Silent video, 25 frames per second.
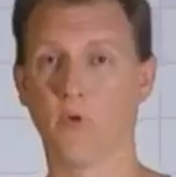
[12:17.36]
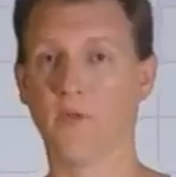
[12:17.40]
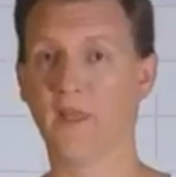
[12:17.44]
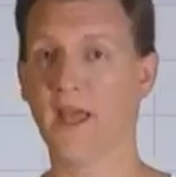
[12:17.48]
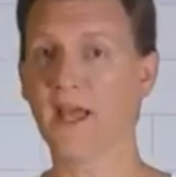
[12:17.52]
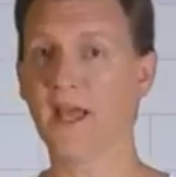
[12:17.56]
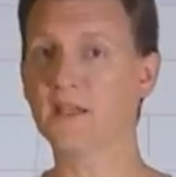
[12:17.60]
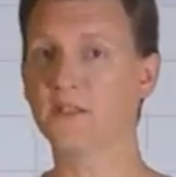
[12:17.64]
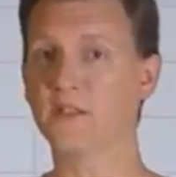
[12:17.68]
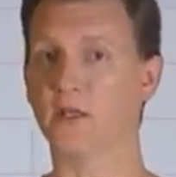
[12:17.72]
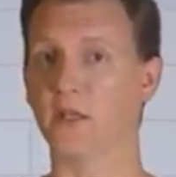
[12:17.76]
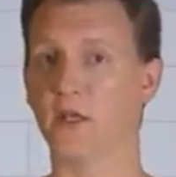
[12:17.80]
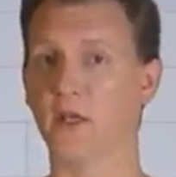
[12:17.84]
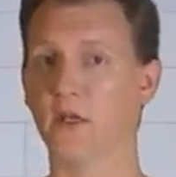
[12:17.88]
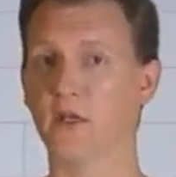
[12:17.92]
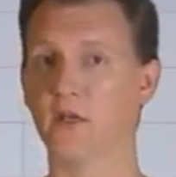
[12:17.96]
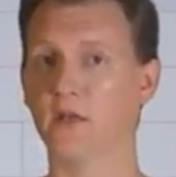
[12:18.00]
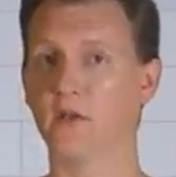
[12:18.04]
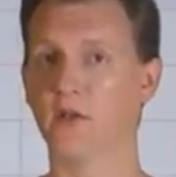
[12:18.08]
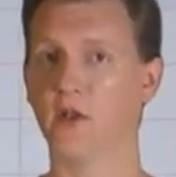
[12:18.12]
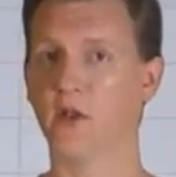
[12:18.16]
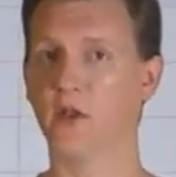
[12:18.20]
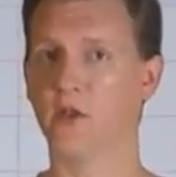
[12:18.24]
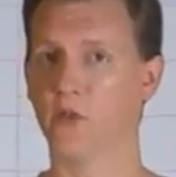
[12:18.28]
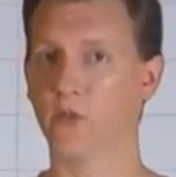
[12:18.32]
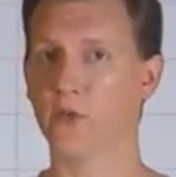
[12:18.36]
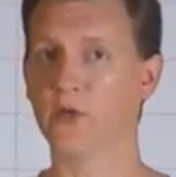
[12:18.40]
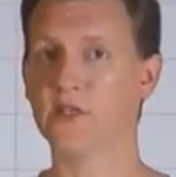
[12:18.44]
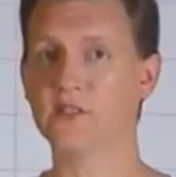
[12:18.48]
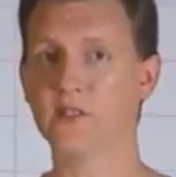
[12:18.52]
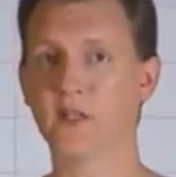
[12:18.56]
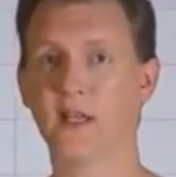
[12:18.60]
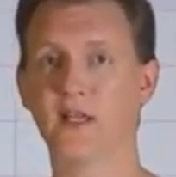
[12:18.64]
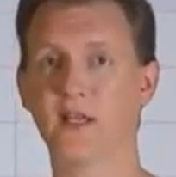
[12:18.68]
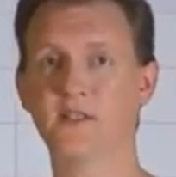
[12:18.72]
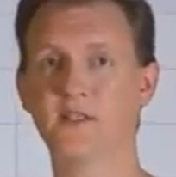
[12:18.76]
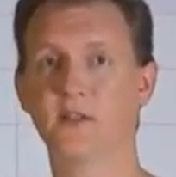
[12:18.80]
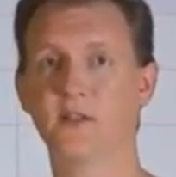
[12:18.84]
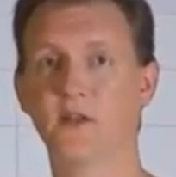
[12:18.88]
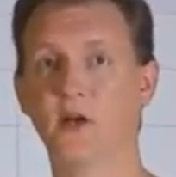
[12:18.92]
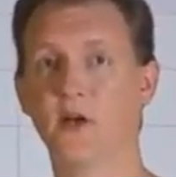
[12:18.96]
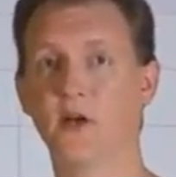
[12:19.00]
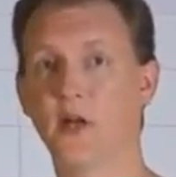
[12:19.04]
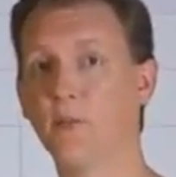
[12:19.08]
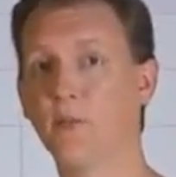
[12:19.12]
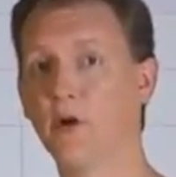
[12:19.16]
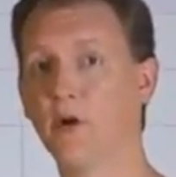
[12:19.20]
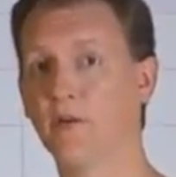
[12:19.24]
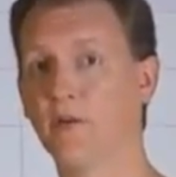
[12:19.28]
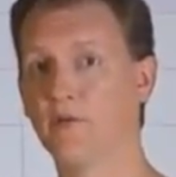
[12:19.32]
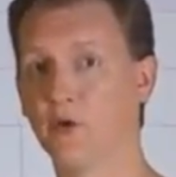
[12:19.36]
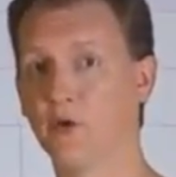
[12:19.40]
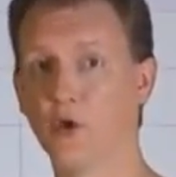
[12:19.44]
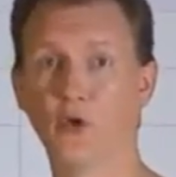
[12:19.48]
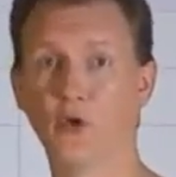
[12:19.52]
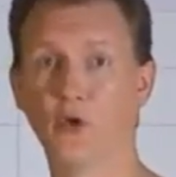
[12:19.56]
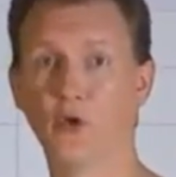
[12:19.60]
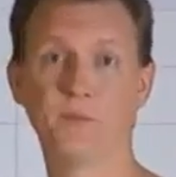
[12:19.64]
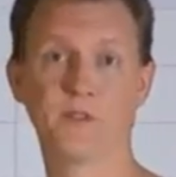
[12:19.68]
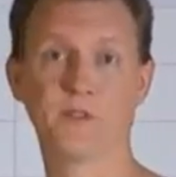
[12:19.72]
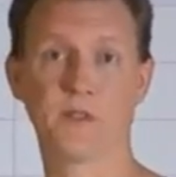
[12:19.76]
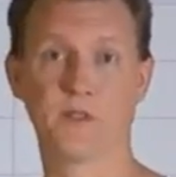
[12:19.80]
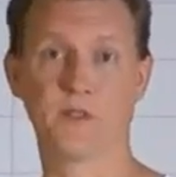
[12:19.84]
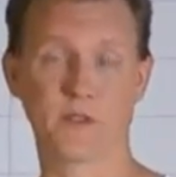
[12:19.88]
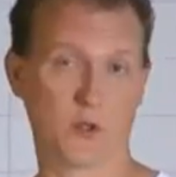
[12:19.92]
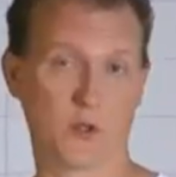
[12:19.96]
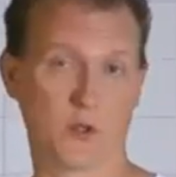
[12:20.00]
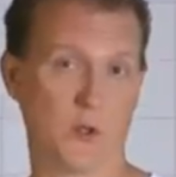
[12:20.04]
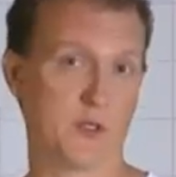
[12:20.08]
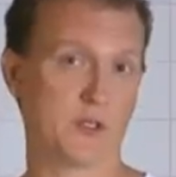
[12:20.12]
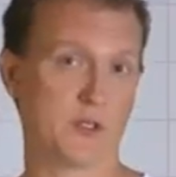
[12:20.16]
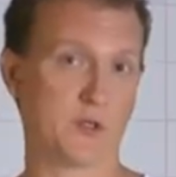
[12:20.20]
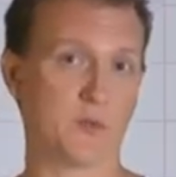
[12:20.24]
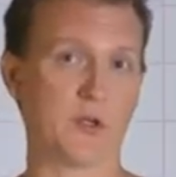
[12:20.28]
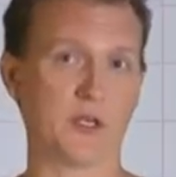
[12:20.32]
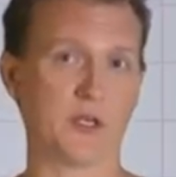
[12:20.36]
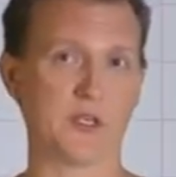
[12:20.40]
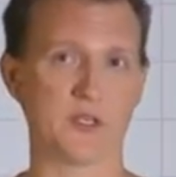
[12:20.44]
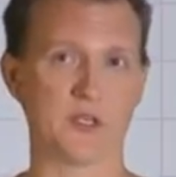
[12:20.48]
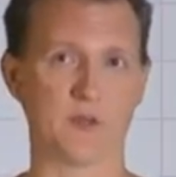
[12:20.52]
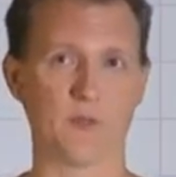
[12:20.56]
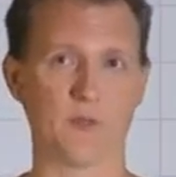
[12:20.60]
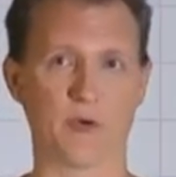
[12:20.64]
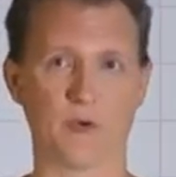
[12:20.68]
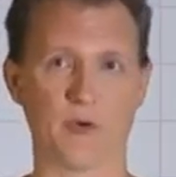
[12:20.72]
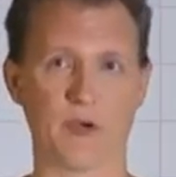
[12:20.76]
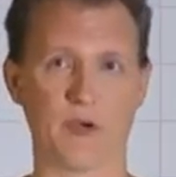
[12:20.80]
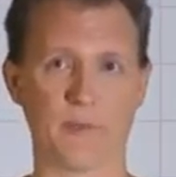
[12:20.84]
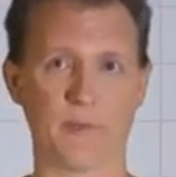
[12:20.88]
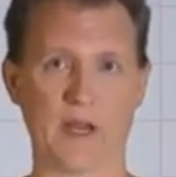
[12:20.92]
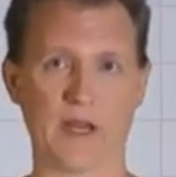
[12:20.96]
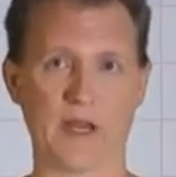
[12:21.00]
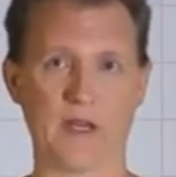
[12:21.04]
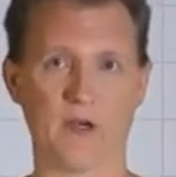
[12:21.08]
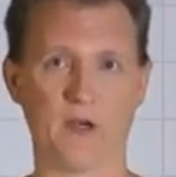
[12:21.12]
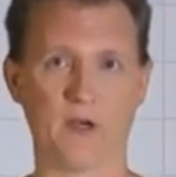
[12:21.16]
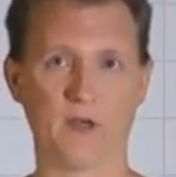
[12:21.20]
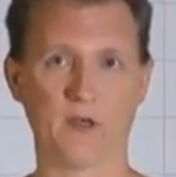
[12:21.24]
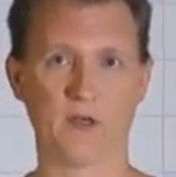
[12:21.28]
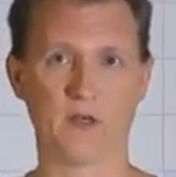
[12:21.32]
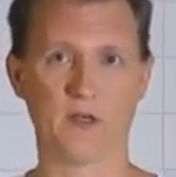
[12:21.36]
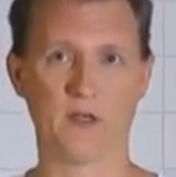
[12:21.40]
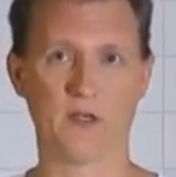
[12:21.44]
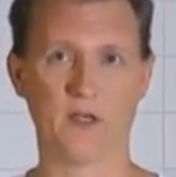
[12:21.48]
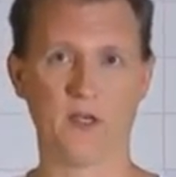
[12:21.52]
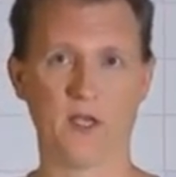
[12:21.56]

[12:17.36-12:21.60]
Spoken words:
Well, that's good. 3 is less than our number of groups, so it's a reasonable remainder.